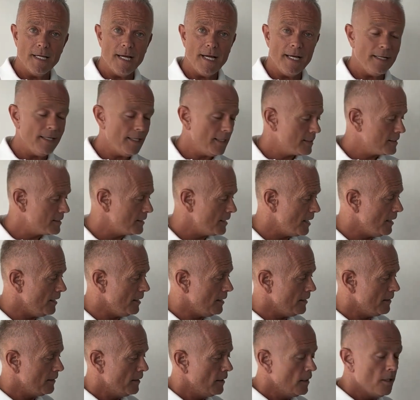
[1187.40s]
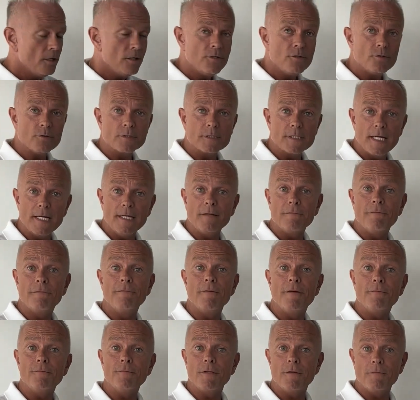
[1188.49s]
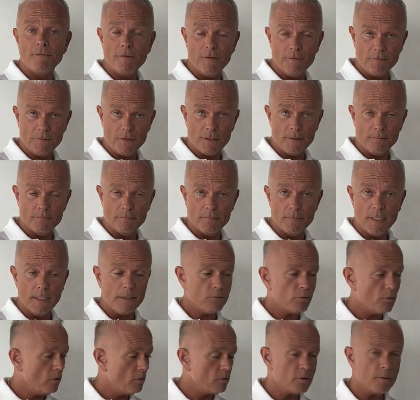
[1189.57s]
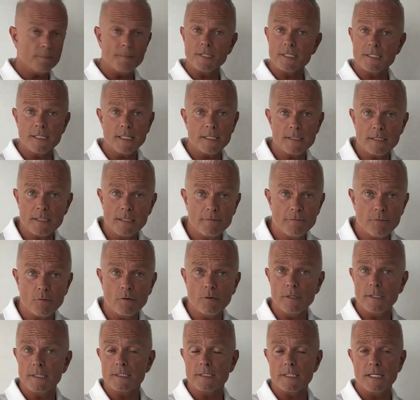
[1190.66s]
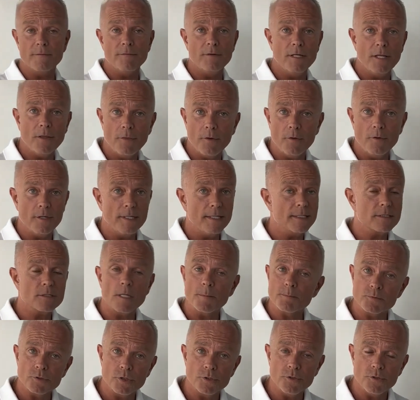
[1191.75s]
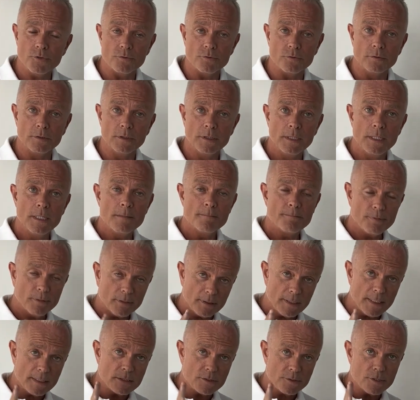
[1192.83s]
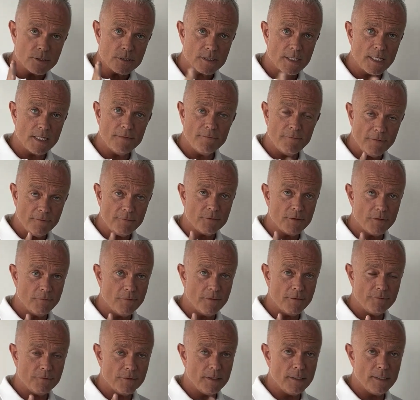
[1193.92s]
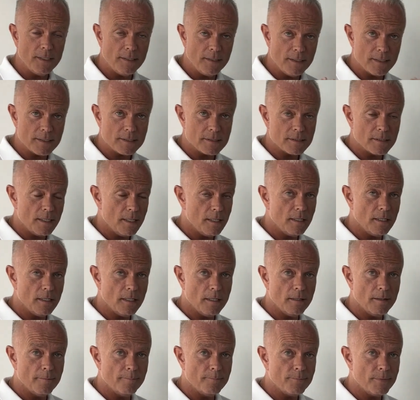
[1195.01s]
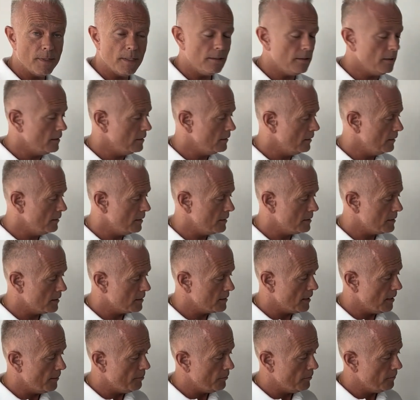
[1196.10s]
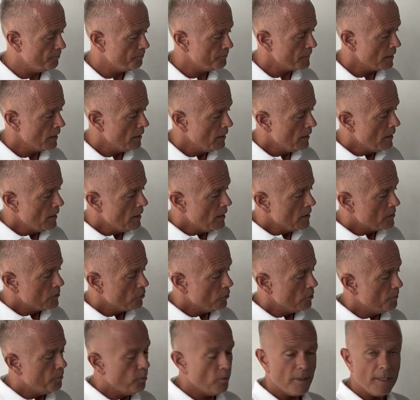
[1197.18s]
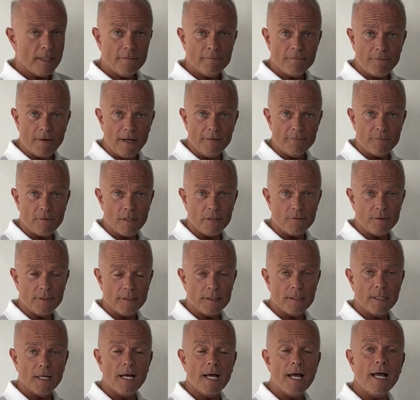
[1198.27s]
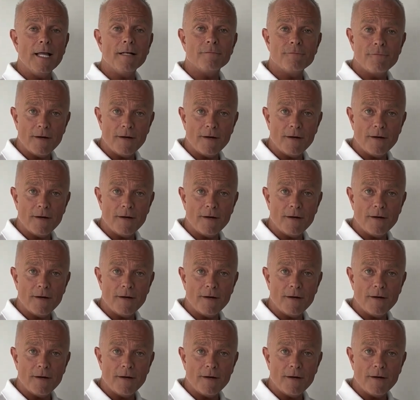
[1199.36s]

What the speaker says: and let's say you take 50-50. It could also be 60-40, 70-30, it's up to you. But let's just say 50-50 in this in this example. So you put in 500 and